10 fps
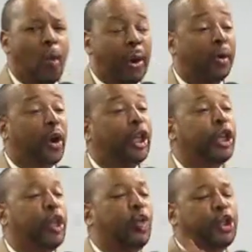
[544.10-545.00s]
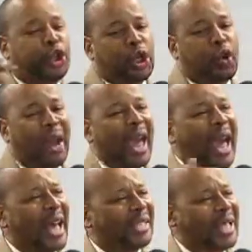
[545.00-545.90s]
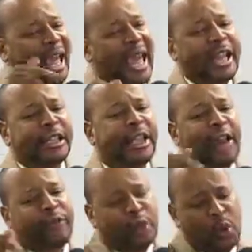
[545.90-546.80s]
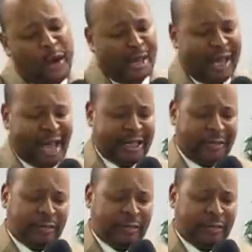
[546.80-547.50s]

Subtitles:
but I'm going to use you as the agent of doing that.